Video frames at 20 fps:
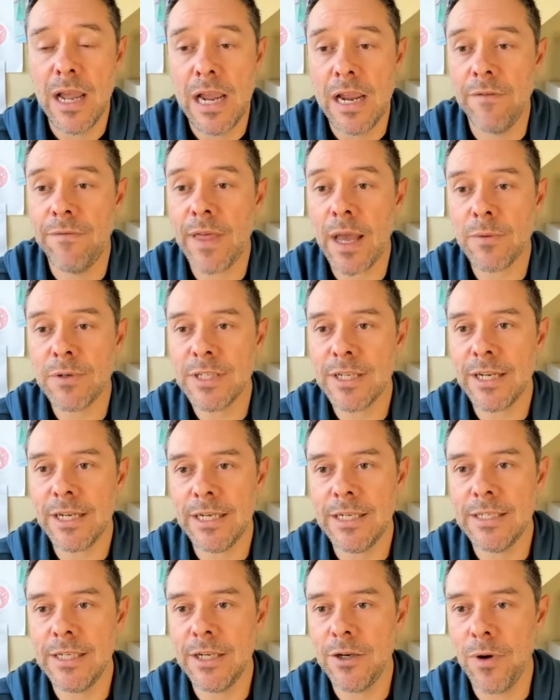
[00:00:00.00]
If that was an
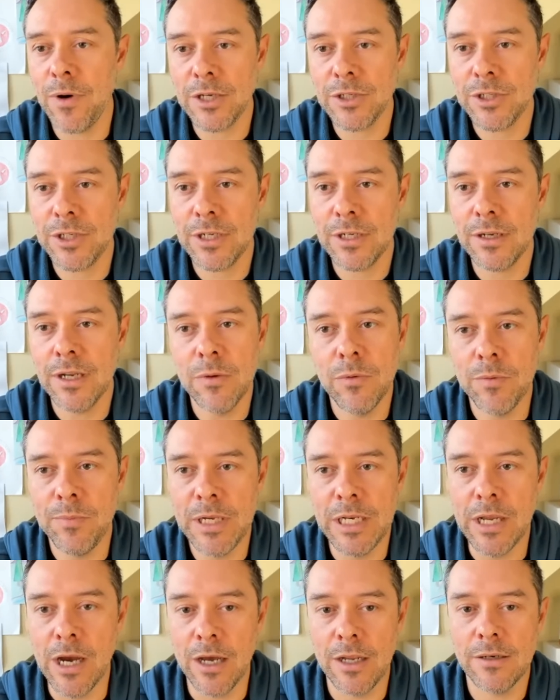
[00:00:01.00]
easy question, it would
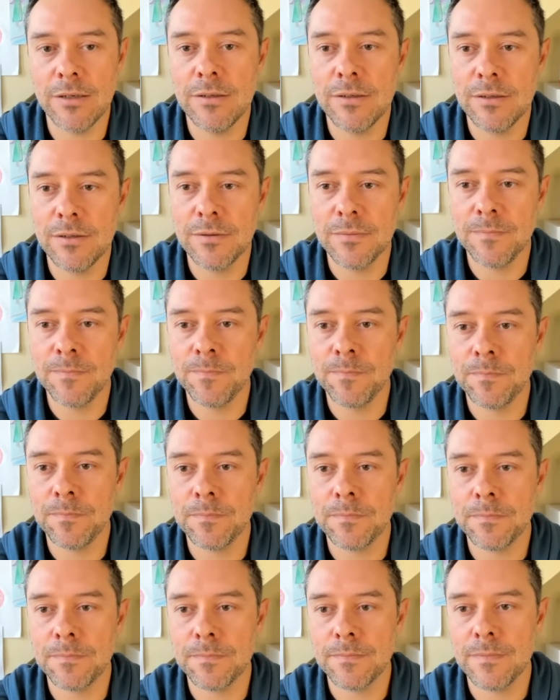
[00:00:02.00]
be done.
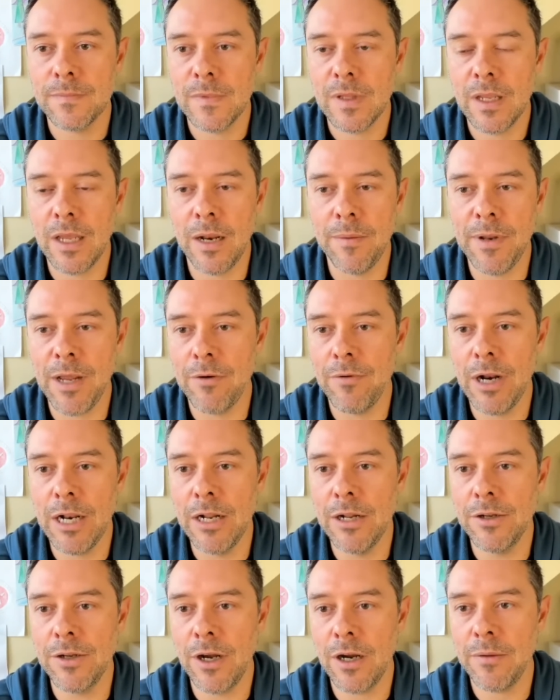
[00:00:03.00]
And I'm not ready
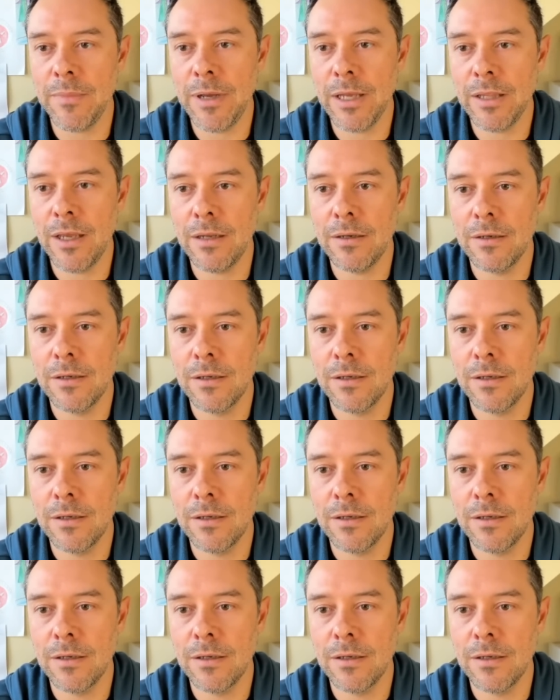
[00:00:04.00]
to talk about that.